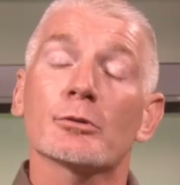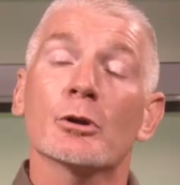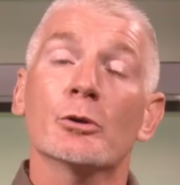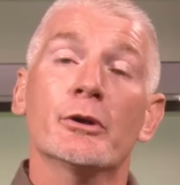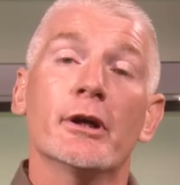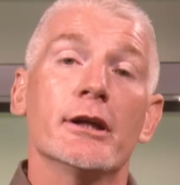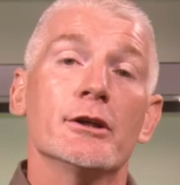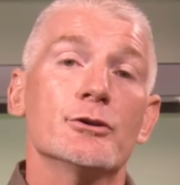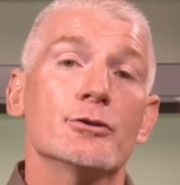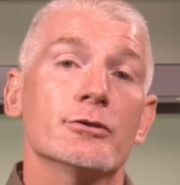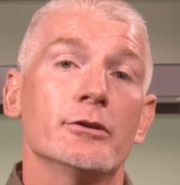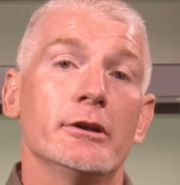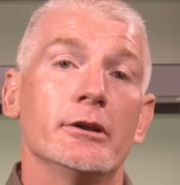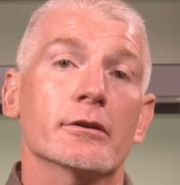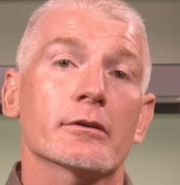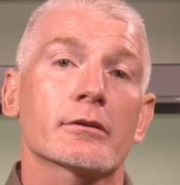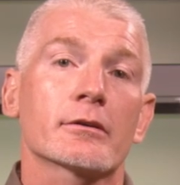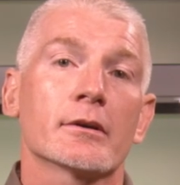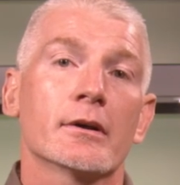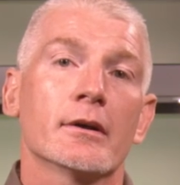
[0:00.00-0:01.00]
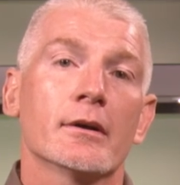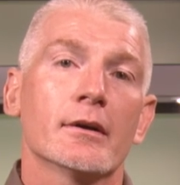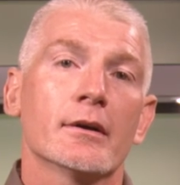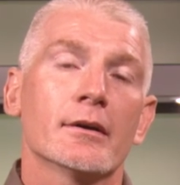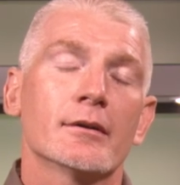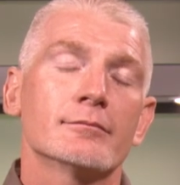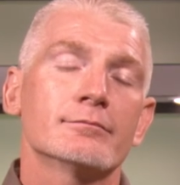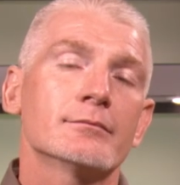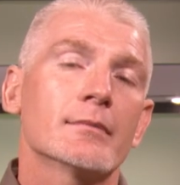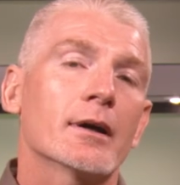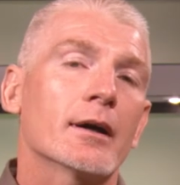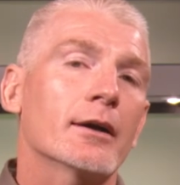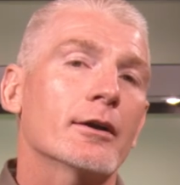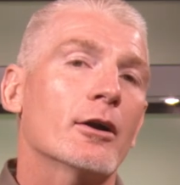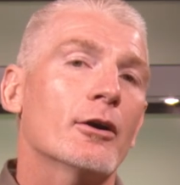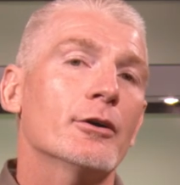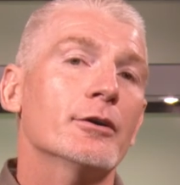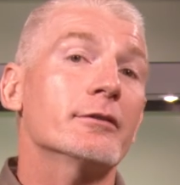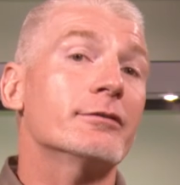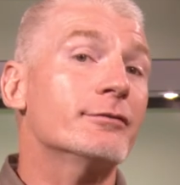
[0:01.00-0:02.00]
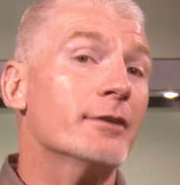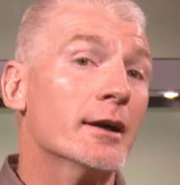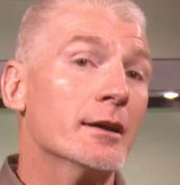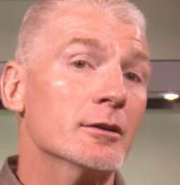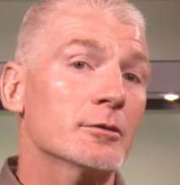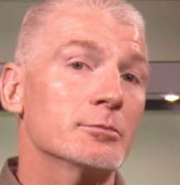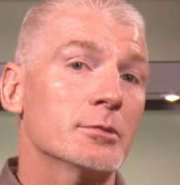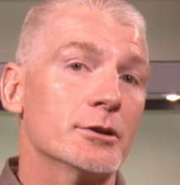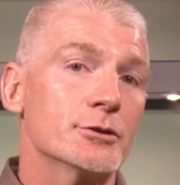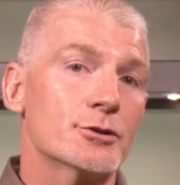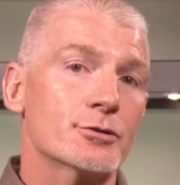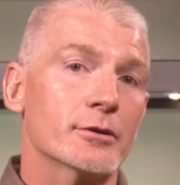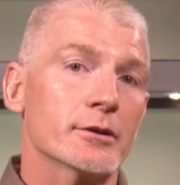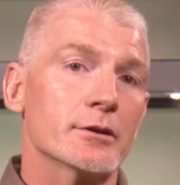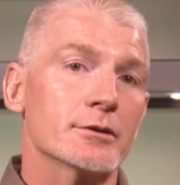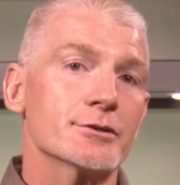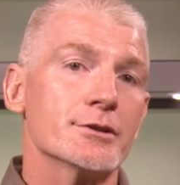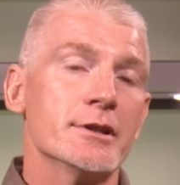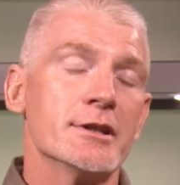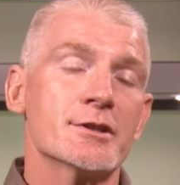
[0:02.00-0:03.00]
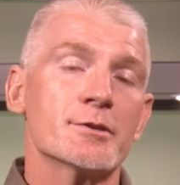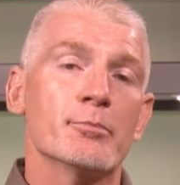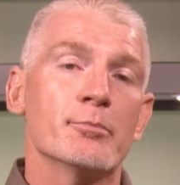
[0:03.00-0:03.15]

locate your deer. On hard to follow blood trails, it's